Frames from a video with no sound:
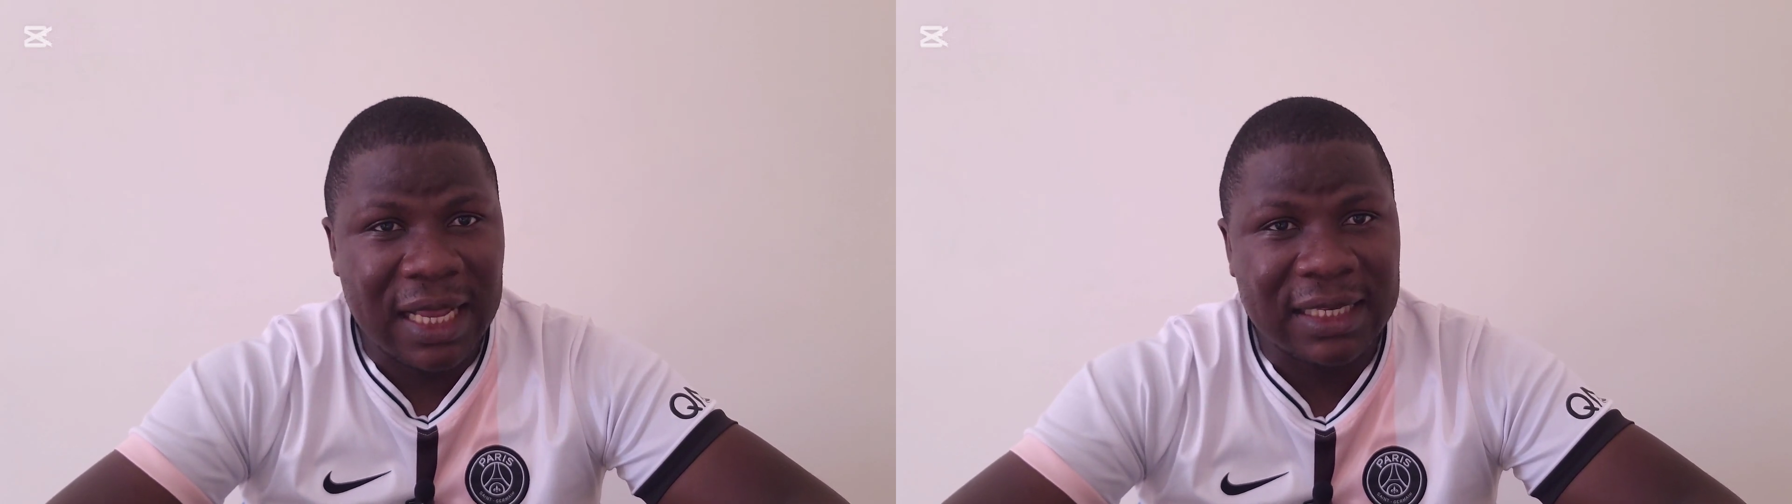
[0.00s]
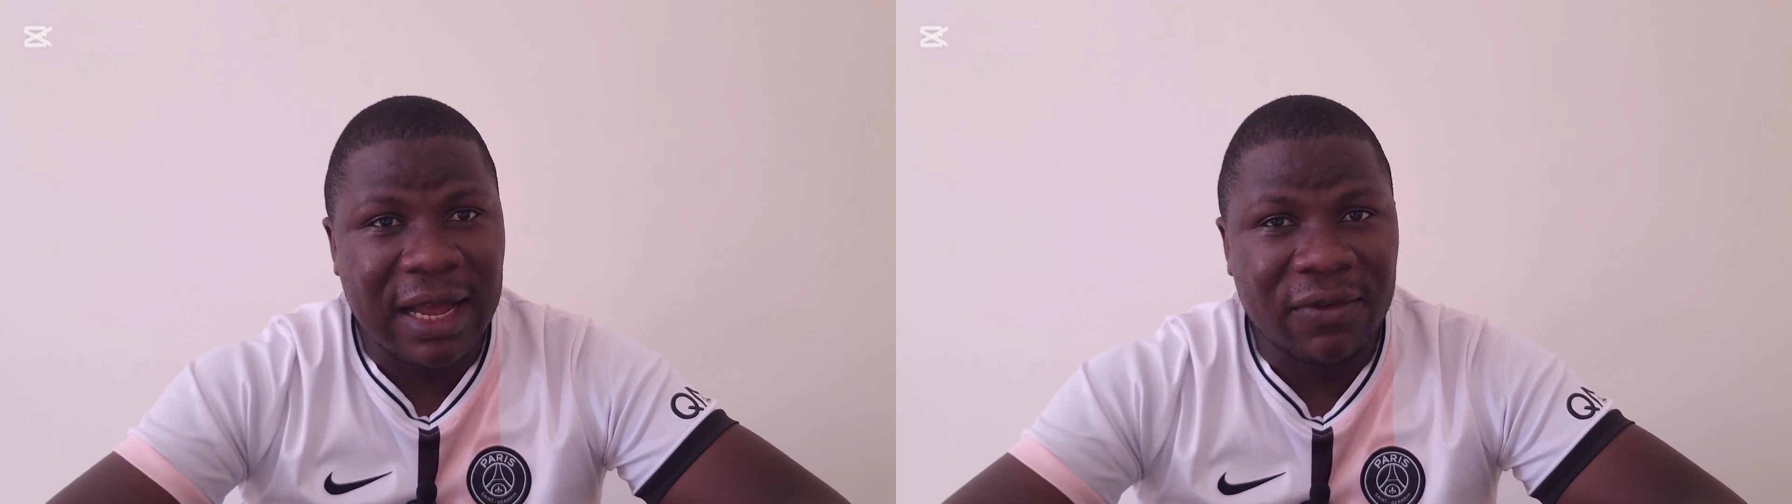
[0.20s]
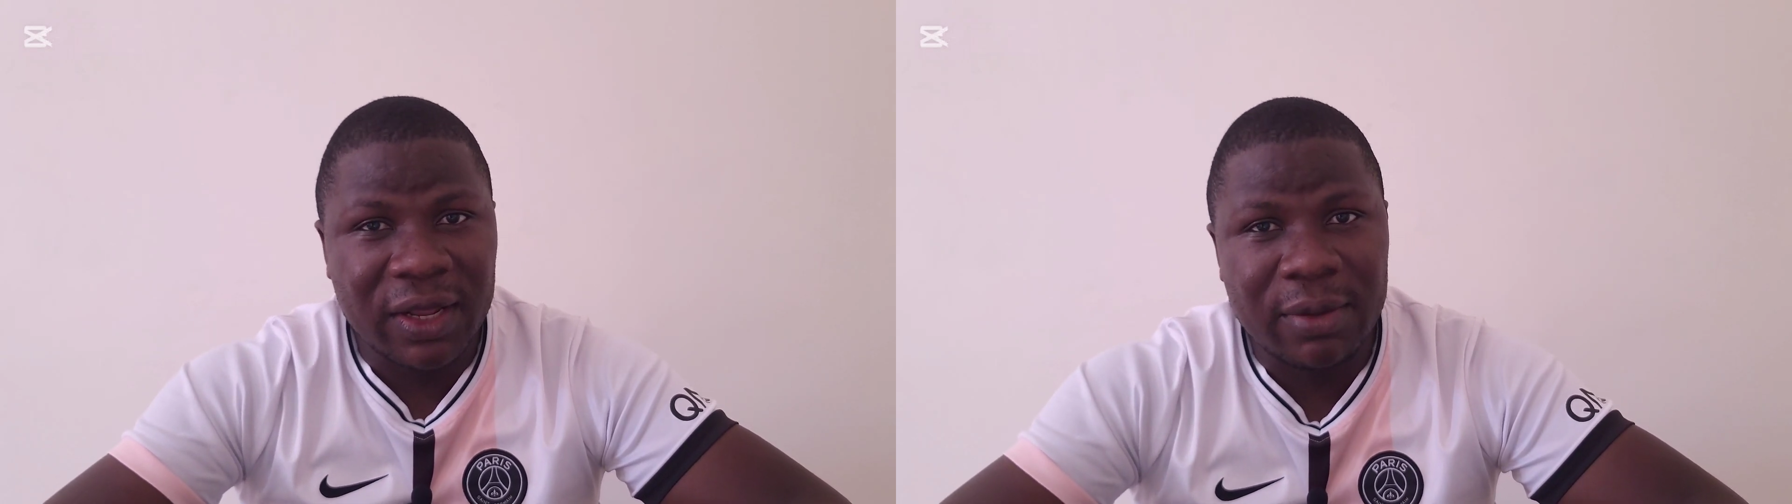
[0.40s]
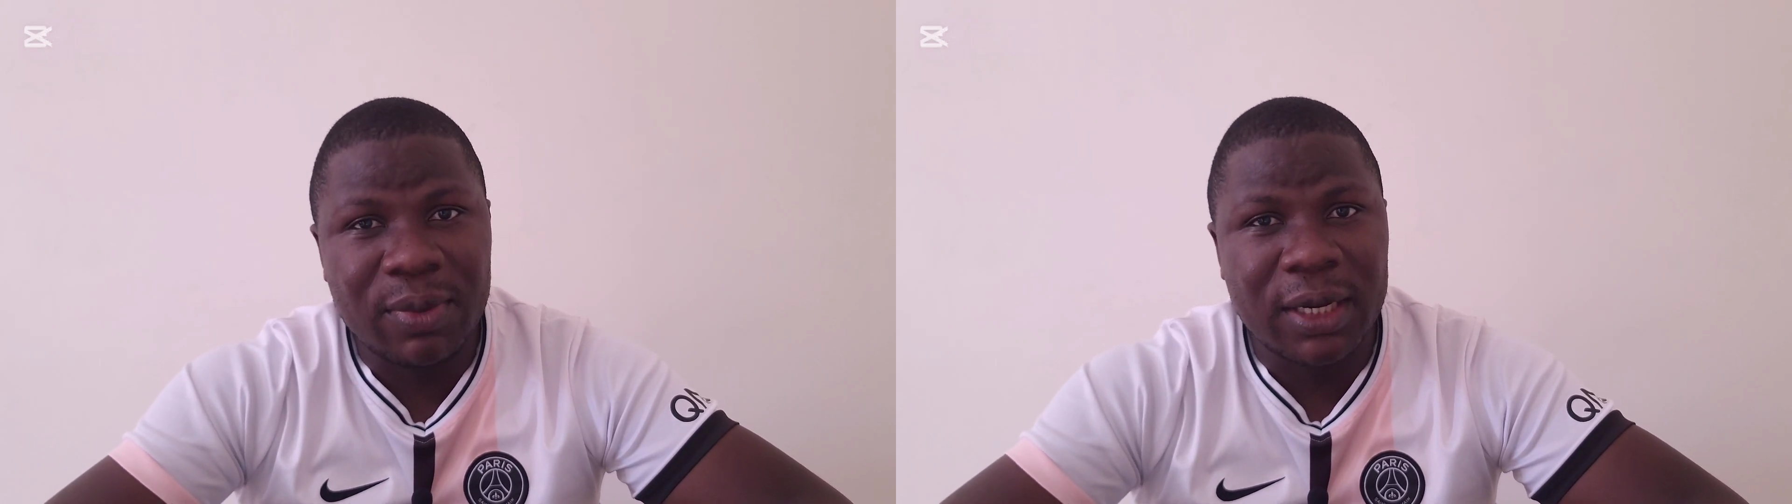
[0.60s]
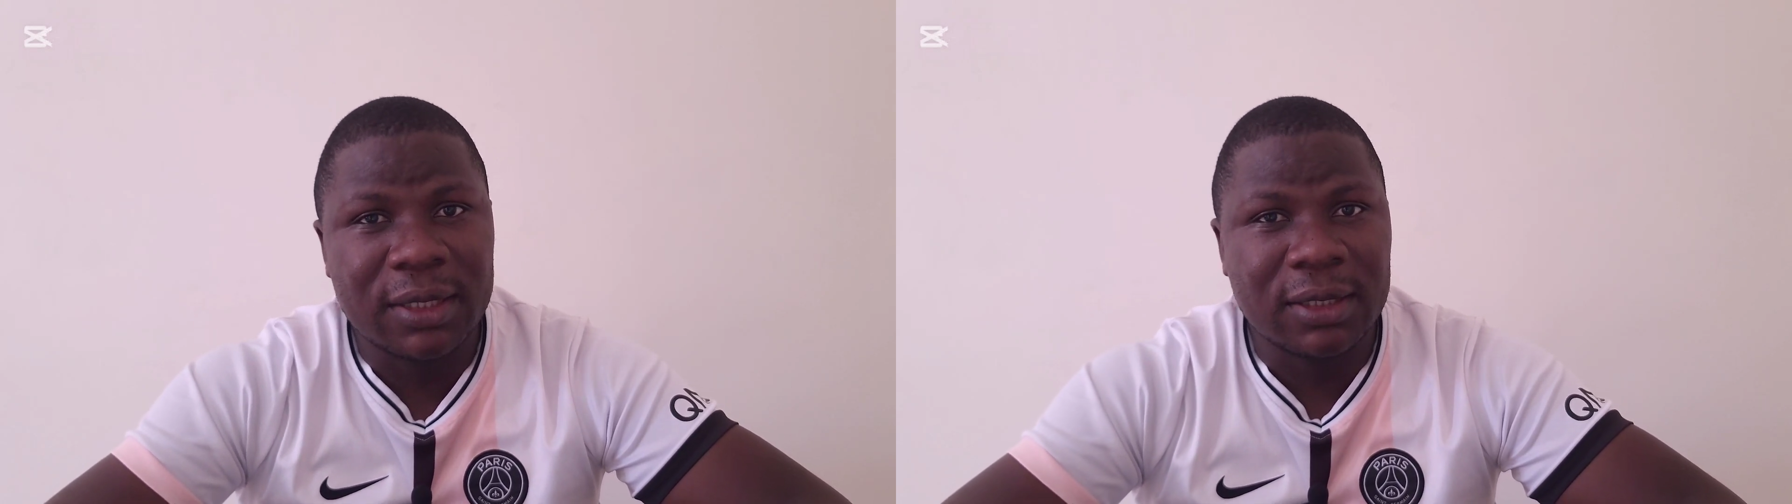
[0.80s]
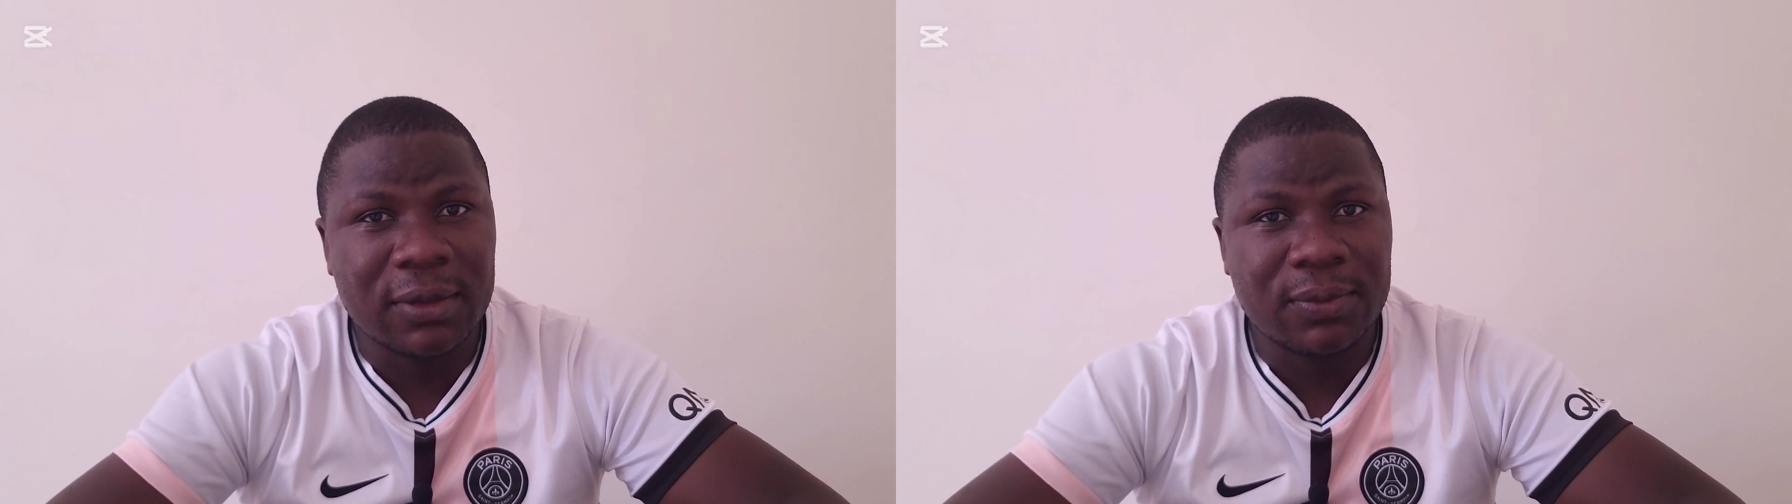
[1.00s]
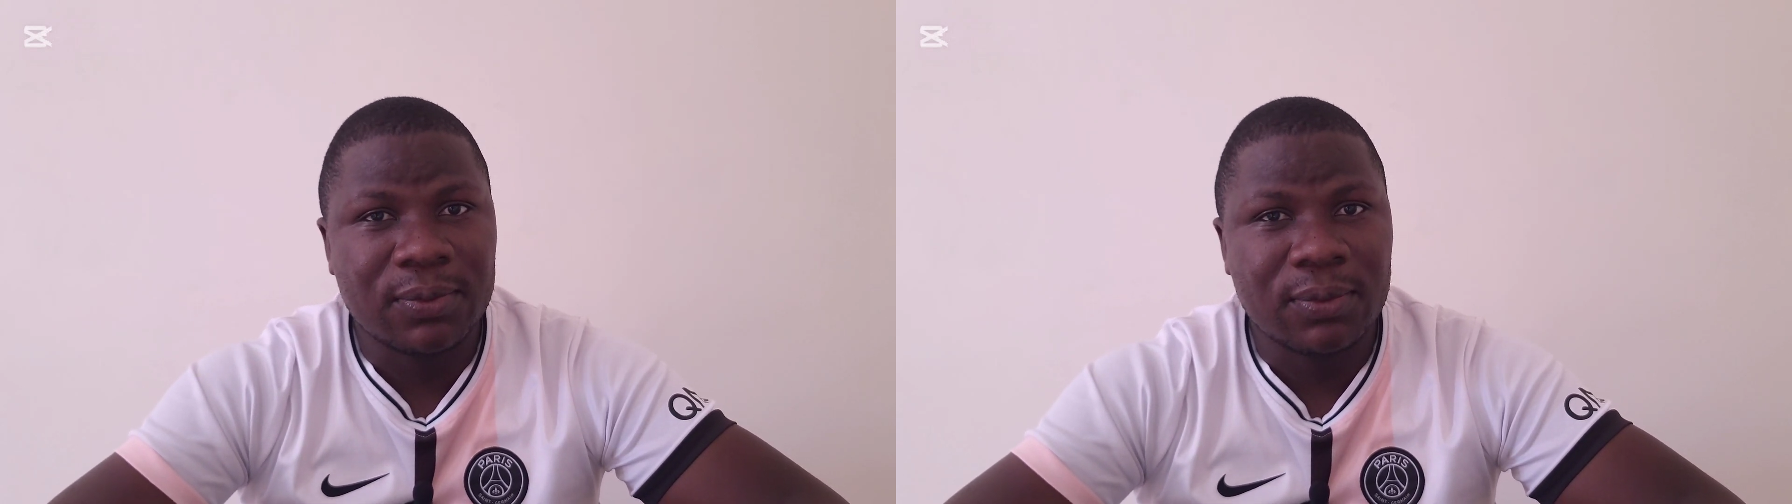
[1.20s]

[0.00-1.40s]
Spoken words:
That's availability.